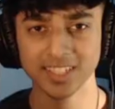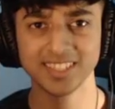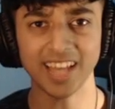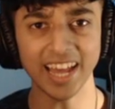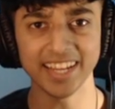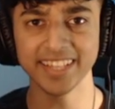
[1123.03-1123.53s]
Is
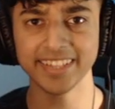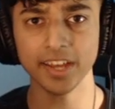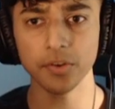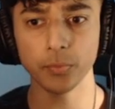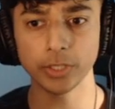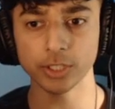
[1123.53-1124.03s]
that it
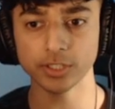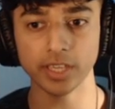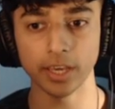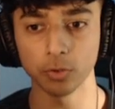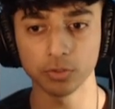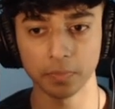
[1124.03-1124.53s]
then? We just
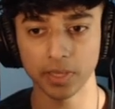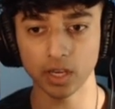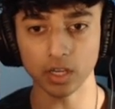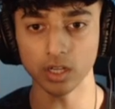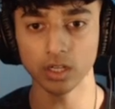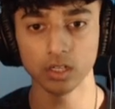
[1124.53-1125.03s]
killed
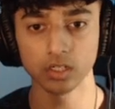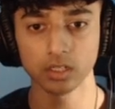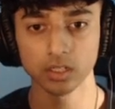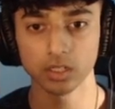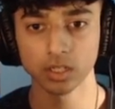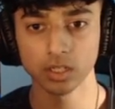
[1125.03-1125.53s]
Mia?
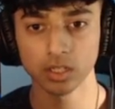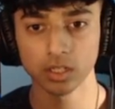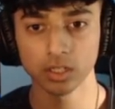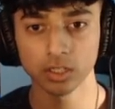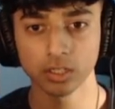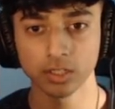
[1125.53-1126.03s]

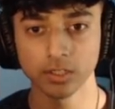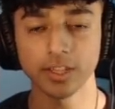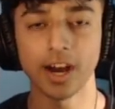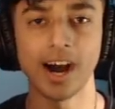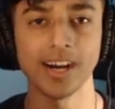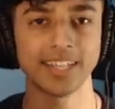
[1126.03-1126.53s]

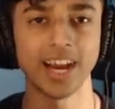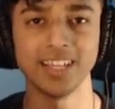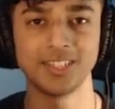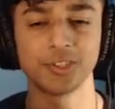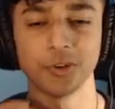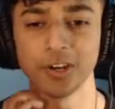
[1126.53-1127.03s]
Nah,
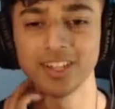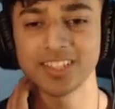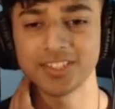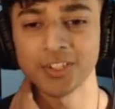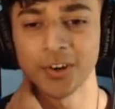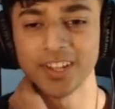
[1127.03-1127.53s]
guys,
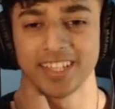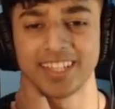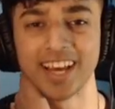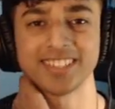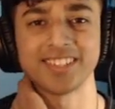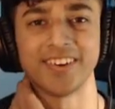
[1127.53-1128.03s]
surely
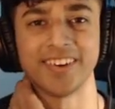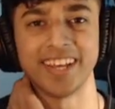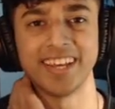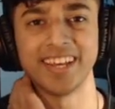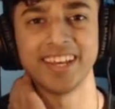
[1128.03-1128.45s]
that's not it.